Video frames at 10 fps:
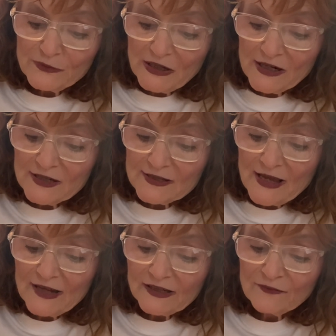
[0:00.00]
things
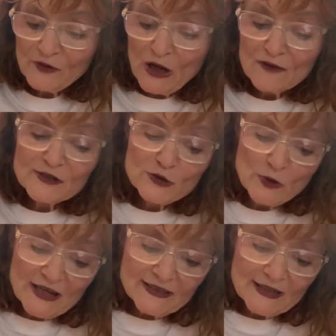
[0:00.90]
that involve
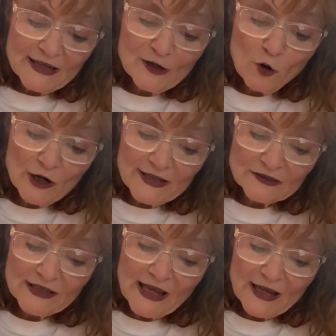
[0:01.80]
strengthening or
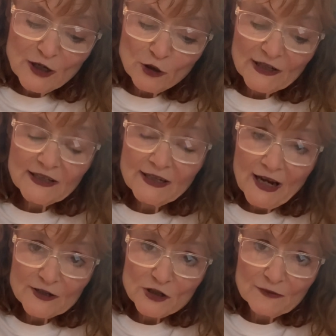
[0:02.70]
healing a current
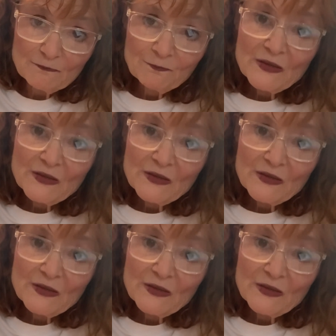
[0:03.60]
connection.